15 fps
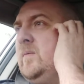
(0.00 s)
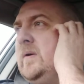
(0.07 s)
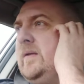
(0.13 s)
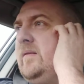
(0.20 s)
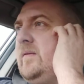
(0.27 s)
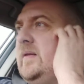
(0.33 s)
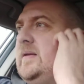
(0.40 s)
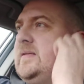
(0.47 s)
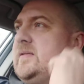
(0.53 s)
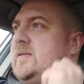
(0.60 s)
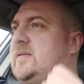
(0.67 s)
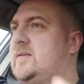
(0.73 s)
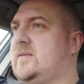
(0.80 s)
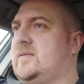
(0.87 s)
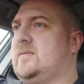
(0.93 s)
with
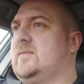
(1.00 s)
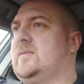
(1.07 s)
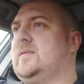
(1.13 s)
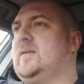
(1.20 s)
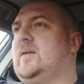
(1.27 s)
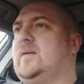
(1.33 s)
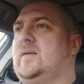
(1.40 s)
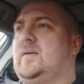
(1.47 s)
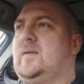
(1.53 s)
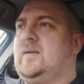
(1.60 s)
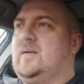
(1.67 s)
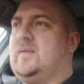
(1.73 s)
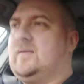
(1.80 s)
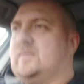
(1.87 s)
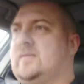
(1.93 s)
his,
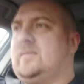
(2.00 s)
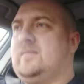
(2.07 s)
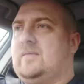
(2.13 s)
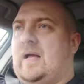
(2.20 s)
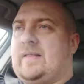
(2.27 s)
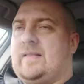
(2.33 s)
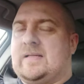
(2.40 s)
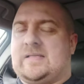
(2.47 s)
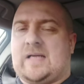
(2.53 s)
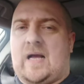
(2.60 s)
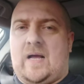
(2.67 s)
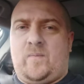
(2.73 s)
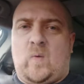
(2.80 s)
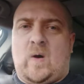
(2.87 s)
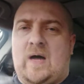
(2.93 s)
at the
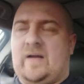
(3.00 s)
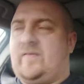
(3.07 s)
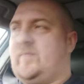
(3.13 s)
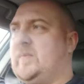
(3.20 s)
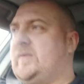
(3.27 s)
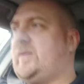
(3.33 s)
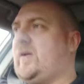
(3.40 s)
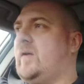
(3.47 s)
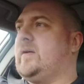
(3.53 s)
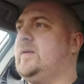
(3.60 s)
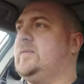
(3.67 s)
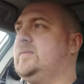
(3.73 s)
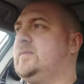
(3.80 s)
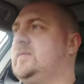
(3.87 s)
time, wife Madonna.